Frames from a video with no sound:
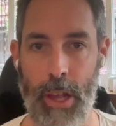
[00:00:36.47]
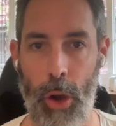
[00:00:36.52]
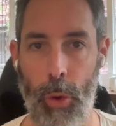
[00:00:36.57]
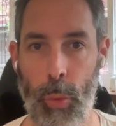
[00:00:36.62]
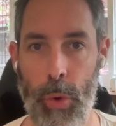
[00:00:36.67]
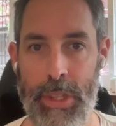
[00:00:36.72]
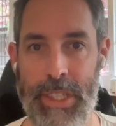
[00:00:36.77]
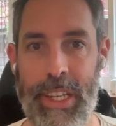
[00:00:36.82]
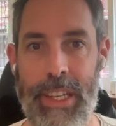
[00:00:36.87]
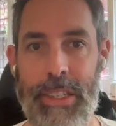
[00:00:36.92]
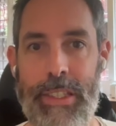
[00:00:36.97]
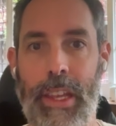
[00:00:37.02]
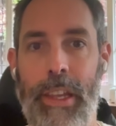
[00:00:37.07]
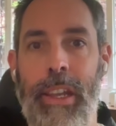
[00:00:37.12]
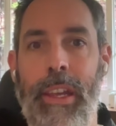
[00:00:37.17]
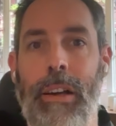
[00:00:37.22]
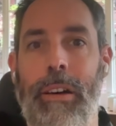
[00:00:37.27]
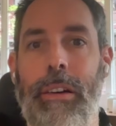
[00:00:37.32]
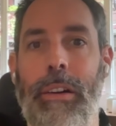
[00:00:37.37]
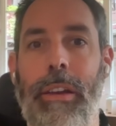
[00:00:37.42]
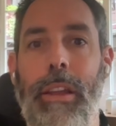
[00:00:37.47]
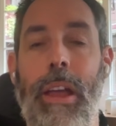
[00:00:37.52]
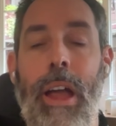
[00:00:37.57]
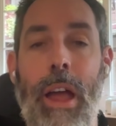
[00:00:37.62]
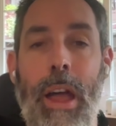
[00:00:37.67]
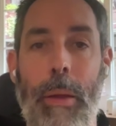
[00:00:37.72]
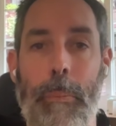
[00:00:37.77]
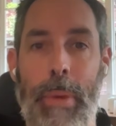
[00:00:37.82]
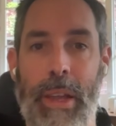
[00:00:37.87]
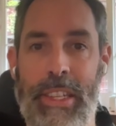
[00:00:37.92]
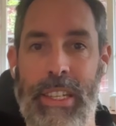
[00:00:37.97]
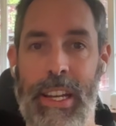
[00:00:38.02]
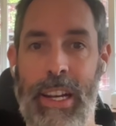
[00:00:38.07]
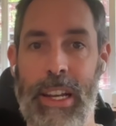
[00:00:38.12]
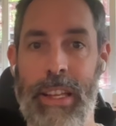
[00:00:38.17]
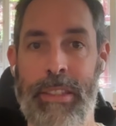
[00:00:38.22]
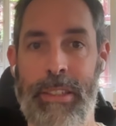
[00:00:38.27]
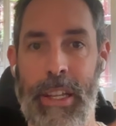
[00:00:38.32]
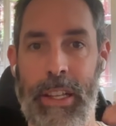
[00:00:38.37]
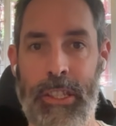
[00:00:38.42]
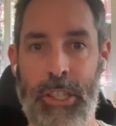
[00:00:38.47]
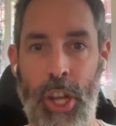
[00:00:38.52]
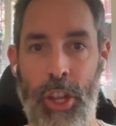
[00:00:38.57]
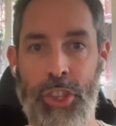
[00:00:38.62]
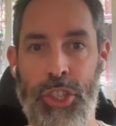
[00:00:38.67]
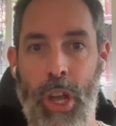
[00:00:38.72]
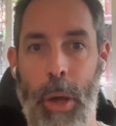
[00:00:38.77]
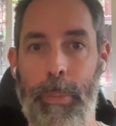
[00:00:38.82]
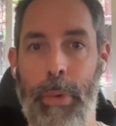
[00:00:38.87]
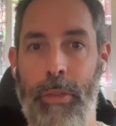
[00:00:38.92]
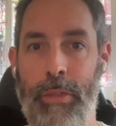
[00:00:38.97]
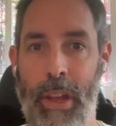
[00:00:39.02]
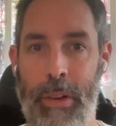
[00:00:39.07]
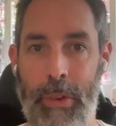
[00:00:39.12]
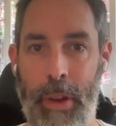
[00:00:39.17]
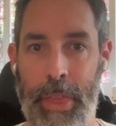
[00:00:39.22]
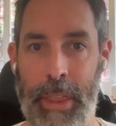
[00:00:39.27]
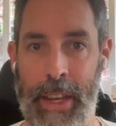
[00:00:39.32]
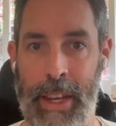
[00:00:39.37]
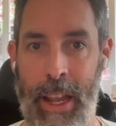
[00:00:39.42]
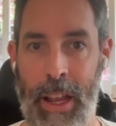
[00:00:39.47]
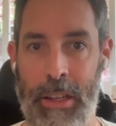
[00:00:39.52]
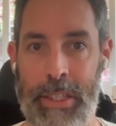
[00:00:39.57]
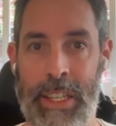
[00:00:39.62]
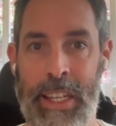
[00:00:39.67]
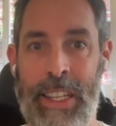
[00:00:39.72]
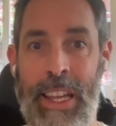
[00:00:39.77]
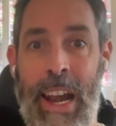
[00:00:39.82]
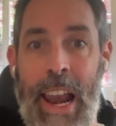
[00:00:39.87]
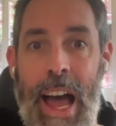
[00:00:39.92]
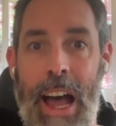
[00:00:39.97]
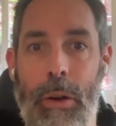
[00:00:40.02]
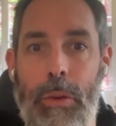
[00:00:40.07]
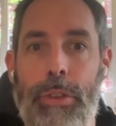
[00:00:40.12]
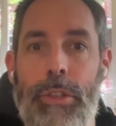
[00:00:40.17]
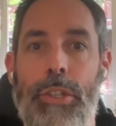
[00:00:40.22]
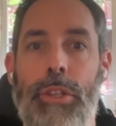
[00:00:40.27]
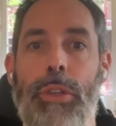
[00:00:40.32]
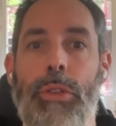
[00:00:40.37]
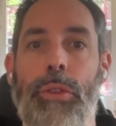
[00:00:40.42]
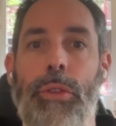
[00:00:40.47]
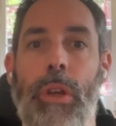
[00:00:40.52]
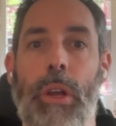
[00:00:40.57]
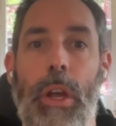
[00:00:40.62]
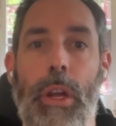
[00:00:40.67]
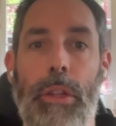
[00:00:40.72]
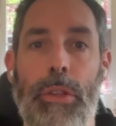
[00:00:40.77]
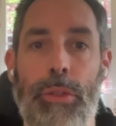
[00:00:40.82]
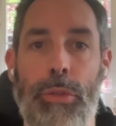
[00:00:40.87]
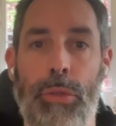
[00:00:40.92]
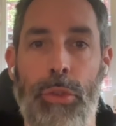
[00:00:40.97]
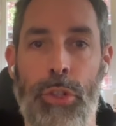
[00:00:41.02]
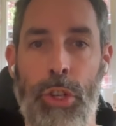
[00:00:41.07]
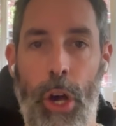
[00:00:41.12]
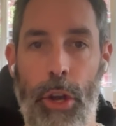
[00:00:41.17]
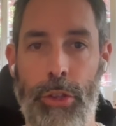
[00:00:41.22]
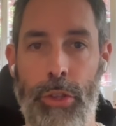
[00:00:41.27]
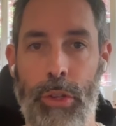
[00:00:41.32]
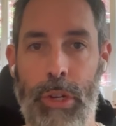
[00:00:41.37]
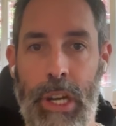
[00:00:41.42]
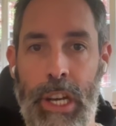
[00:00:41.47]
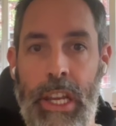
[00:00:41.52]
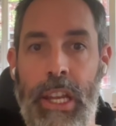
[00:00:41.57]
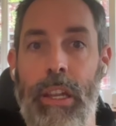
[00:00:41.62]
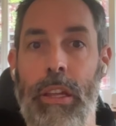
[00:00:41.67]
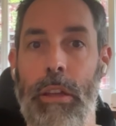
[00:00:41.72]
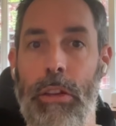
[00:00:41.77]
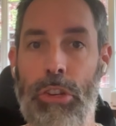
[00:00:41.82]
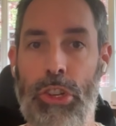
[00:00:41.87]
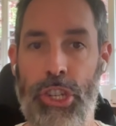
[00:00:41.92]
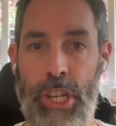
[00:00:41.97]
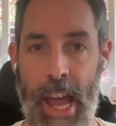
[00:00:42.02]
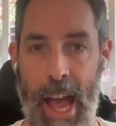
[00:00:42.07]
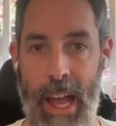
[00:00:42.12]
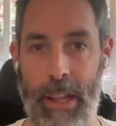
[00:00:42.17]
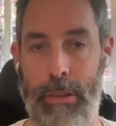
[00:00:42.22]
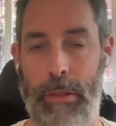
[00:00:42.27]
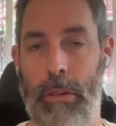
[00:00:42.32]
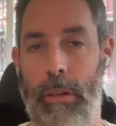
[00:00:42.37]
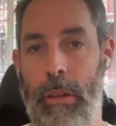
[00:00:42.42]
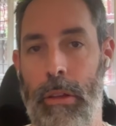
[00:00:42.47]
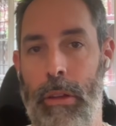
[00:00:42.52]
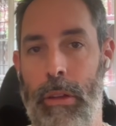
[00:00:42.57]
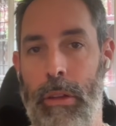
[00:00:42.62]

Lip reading: Now, Routine's AI basically sits on top of everything else and allows you to not only chat